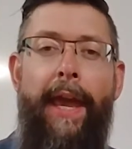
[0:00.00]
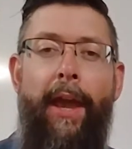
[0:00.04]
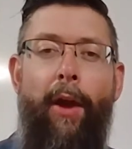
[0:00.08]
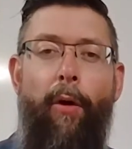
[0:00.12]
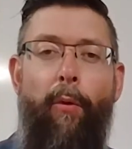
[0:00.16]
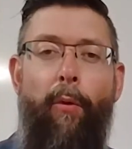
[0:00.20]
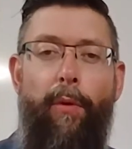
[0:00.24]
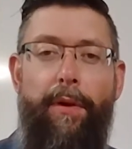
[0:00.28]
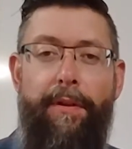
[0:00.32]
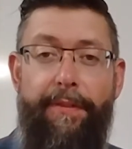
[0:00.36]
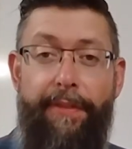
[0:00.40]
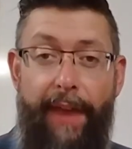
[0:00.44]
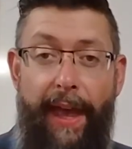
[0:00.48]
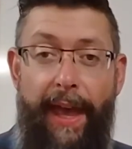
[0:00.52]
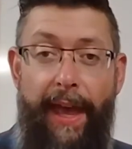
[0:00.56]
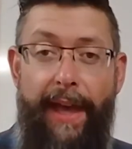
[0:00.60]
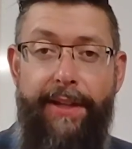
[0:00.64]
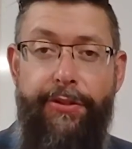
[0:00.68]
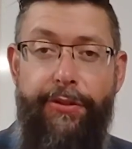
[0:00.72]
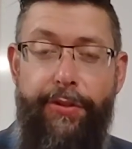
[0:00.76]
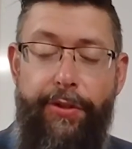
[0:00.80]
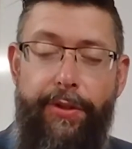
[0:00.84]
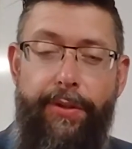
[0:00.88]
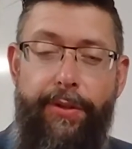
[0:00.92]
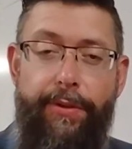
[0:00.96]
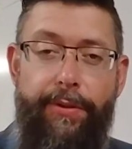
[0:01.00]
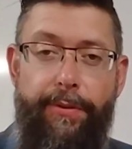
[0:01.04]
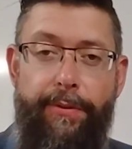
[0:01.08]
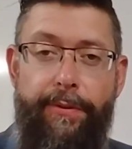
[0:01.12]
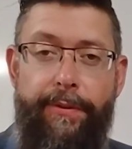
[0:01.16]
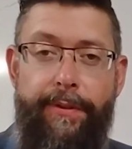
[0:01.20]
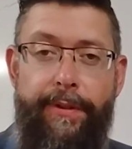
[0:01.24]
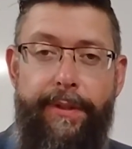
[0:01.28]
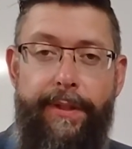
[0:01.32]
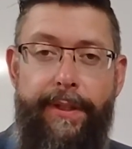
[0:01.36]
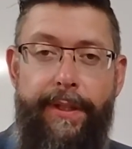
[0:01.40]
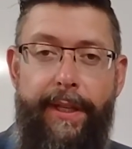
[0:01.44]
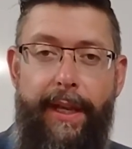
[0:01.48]
Well, that too
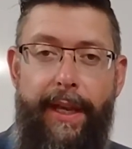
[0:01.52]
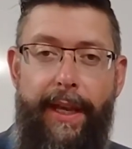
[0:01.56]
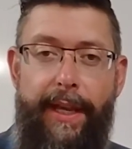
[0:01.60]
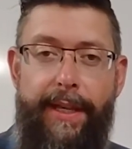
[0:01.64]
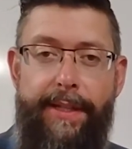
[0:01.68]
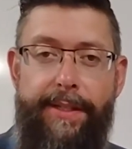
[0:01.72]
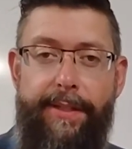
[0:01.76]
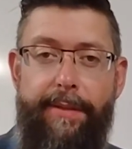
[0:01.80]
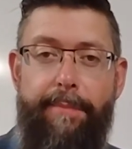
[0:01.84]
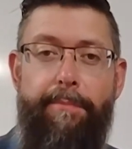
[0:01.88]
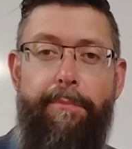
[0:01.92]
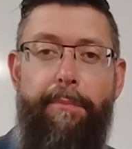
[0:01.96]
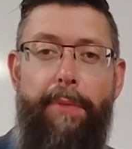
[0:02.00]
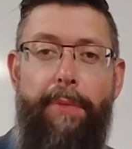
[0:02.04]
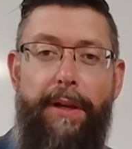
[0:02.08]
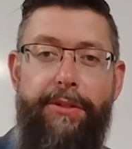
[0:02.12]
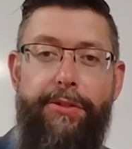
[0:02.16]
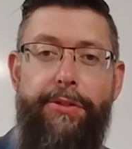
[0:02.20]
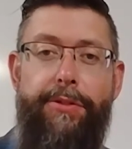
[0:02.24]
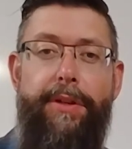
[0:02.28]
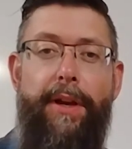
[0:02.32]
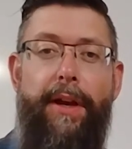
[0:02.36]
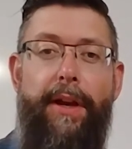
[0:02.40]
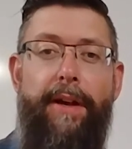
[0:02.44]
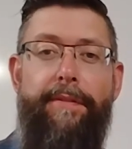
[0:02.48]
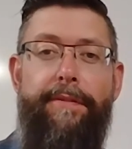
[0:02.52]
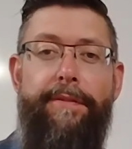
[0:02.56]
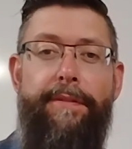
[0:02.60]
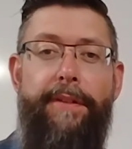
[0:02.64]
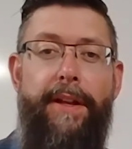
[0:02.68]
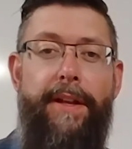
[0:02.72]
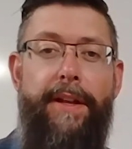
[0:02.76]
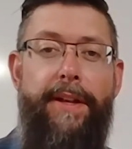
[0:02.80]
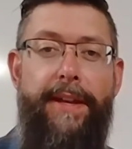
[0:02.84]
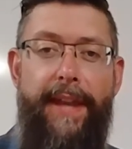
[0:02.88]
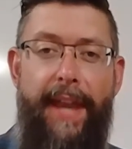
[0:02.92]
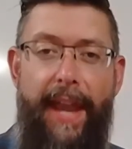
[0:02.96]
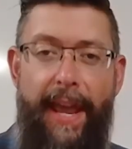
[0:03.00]
is a bunch of
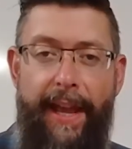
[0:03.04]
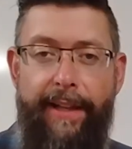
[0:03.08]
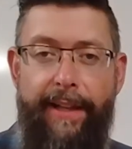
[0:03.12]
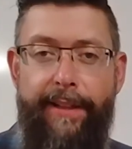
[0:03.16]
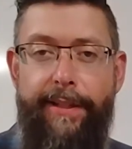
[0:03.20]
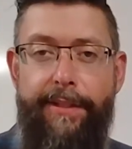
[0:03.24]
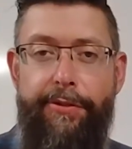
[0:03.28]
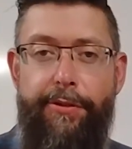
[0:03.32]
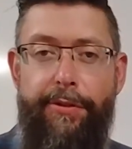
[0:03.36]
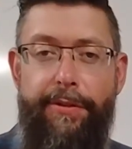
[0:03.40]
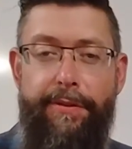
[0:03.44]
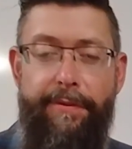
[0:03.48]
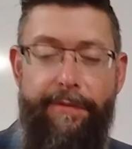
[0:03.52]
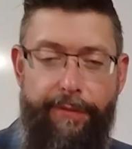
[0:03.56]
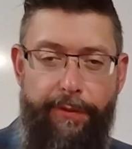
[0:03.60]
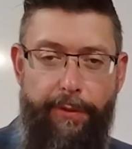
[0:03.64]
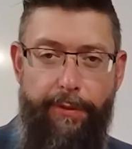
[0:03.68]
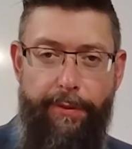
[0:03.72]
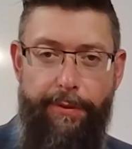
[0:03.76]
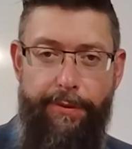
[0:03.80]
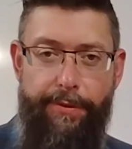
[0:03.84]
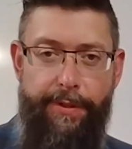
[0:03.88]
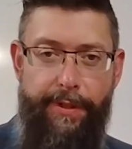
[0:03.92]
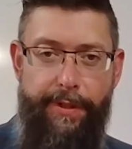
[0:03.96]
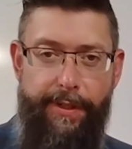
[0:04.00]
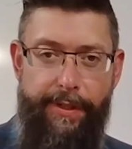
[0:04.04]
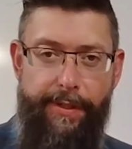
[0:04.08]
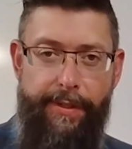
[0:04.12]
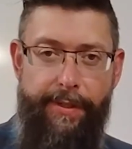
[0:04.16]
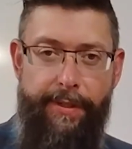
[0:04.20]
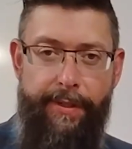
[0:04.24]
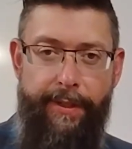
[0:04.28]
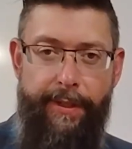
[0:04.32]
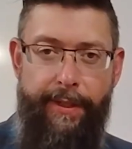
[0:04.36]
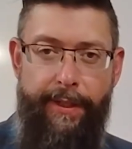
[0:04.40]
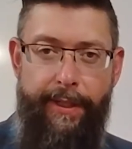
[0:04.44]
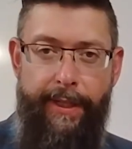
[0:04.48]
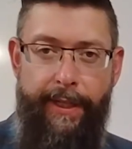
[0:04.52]
negligent
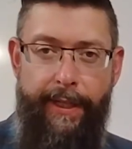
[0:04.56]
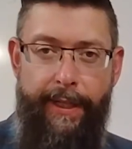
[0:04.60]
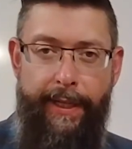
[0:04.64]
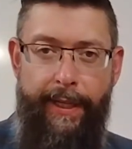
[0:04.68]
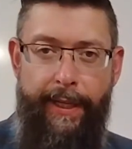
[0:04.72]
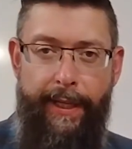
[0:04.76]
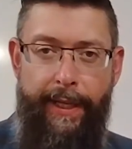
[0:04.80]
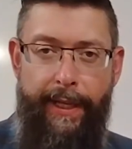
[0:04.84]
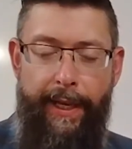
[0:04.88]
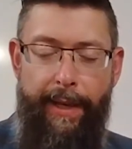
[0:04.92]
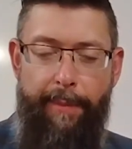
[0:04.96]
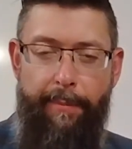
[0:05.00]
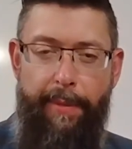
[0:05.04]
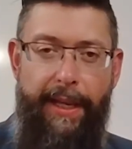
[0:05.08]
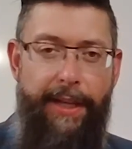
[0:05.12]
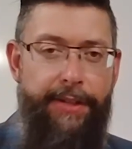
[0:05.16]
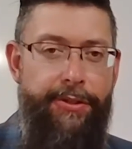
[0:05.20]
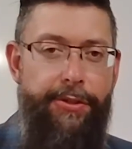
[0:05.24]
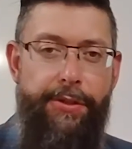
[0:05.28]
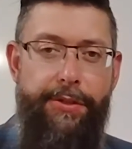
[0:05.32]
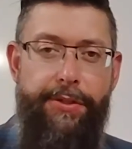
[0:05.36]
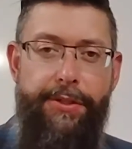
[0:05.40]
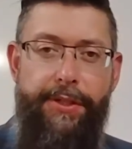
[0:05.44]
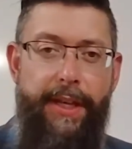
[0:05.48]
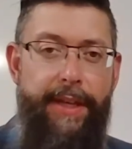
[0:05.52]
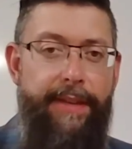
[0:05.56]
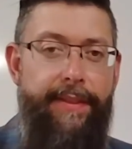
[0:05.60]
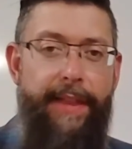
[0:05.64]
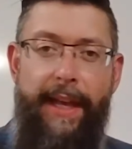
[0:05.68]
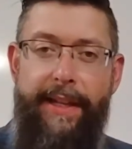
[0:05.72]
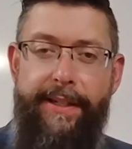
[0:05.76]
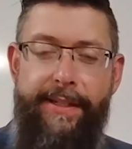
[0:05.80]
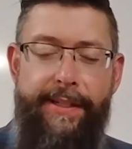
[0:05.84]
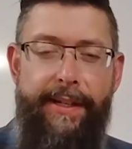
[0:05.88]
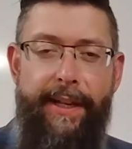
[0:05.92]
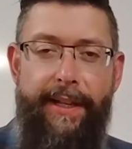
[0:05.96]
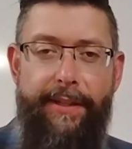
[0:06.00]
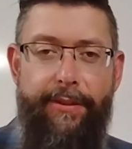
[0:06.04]
foolishness. Because you see,
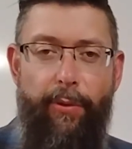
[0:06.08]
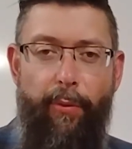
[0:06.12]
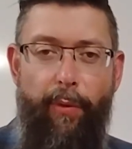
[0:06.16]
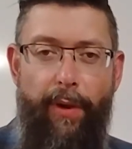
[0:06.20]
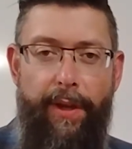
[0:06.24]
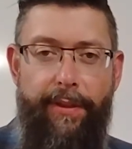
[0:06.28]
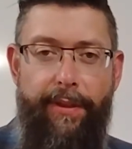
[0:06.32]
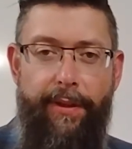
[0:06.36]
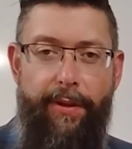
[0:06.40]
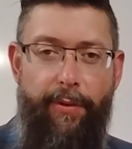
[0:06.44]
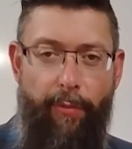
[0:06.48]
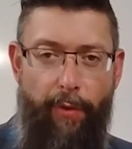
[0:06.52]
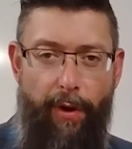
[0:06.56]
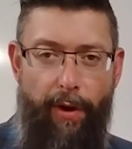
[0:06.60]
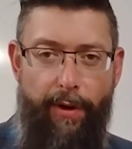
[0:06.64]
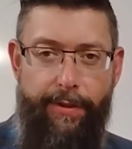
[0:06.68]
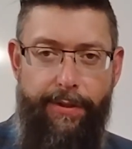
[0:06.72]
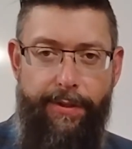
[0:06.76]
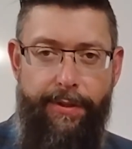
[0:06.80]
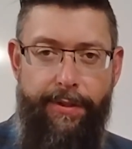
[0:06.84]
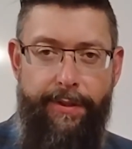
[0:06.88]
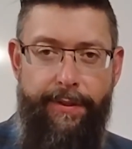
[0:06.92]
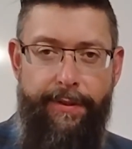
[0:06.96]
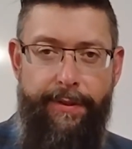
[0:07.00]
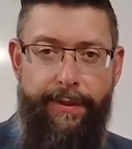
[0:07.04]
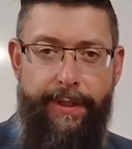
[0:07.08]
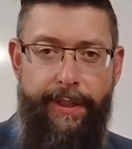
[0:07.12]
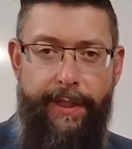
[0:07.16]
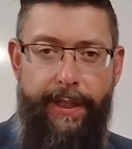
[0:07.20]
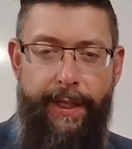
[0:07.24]
that's not the way that it works.